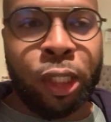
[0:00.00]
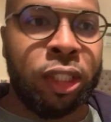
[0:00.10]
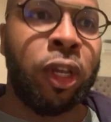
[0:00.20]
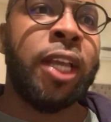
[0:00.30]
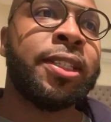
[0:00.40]

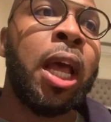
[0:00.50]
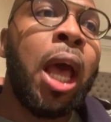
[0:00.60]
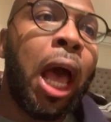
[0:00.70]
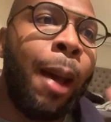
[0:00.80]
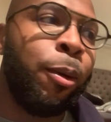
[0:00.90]
So yes,
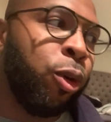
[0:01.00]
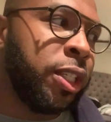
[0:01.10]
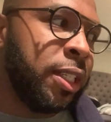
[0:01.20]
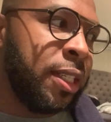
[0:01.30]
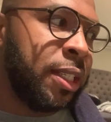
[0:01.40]
I'm going to
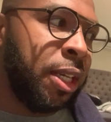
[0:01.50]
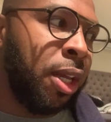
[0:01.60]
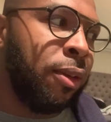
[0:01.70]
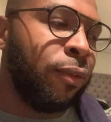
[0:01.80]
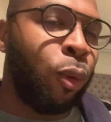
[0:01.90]

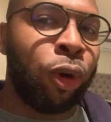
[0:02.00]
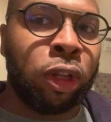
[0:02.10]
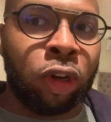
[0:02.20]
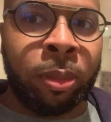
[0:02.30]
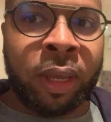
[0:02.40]
DC for a
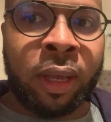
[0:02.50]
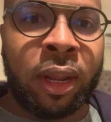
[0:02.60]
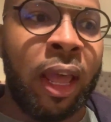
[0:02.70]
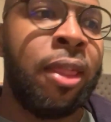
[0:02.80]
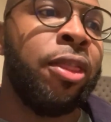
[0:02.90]
little
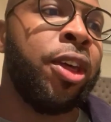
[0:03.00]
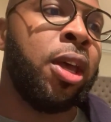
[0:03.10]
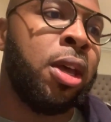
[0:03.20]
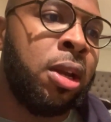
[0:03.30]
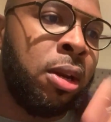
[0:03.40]
bit and
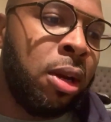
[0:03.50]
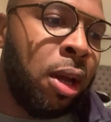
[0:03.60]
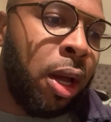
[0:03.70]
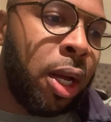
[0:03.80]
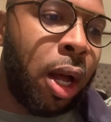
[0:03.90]
then
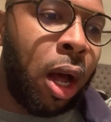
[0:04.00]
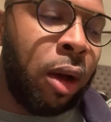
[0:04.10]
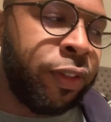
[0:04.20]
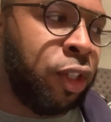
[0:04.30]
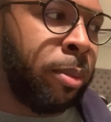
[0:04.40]

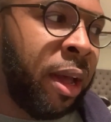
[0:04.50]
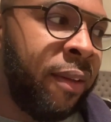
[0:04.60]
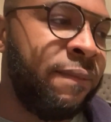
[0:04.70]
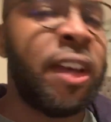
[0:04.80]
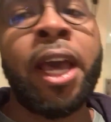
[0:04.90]
off to my
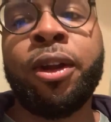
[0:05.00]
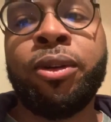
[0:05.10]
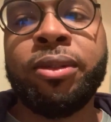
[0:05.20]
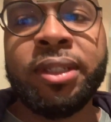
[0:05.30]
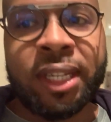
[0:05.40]

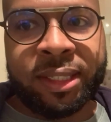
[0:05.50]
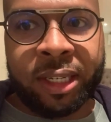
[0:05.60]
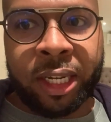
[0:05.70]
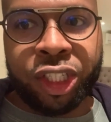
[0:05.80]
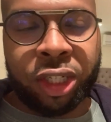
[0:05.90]
final
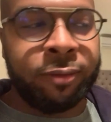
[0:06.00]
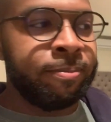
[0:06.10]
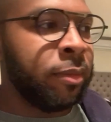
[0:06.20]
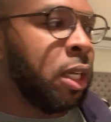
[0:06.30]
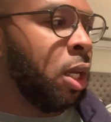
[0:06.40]
destination.
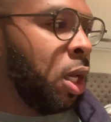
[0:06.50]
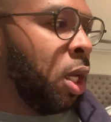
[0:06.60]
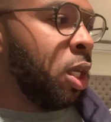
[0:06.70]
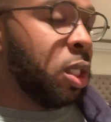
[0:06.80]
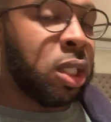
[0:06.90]

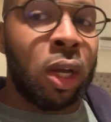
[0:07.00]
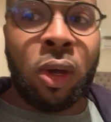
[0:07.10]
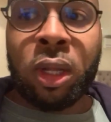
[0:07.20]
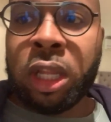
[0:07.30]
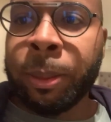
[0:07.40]

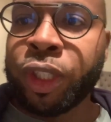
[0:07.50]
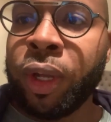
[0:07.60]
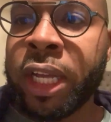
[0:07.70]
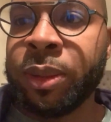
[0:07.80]
So let me show you guys